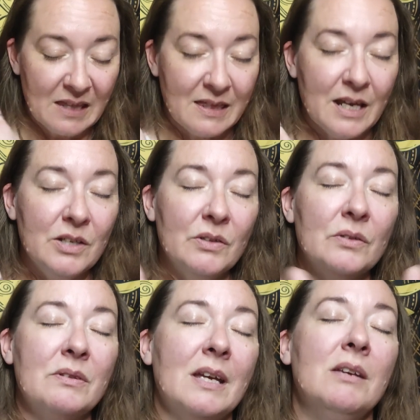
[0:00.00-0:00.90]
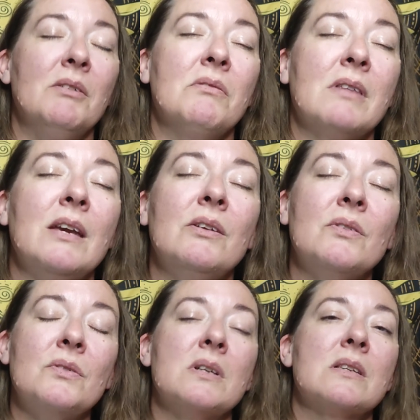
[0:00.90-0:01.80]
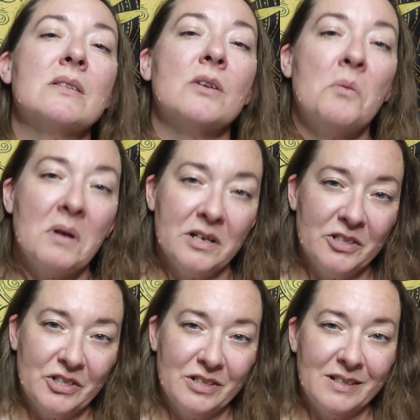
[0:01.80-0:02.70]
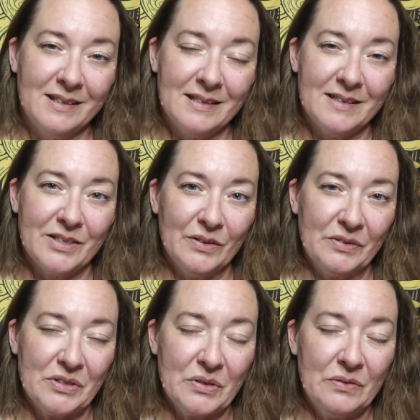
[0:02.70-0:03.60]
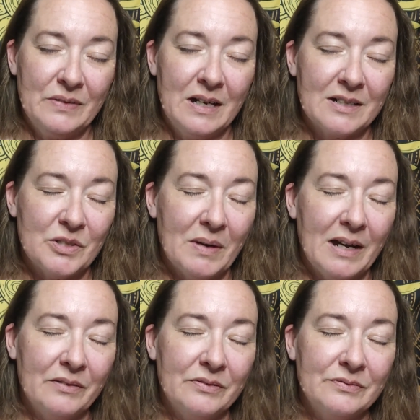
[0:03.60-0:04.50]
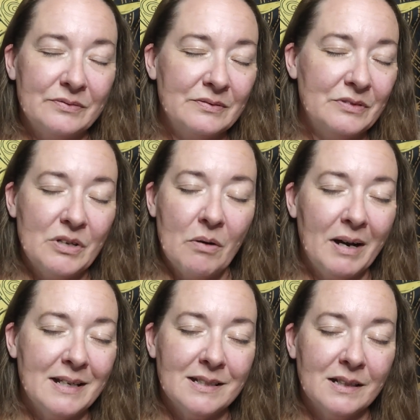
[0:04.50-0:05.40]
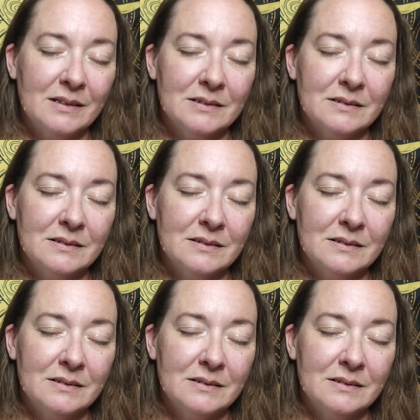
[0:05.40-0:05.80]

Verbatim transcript: Thank you, thank you, thank you so much, Silver Soul Fox. You have no idea.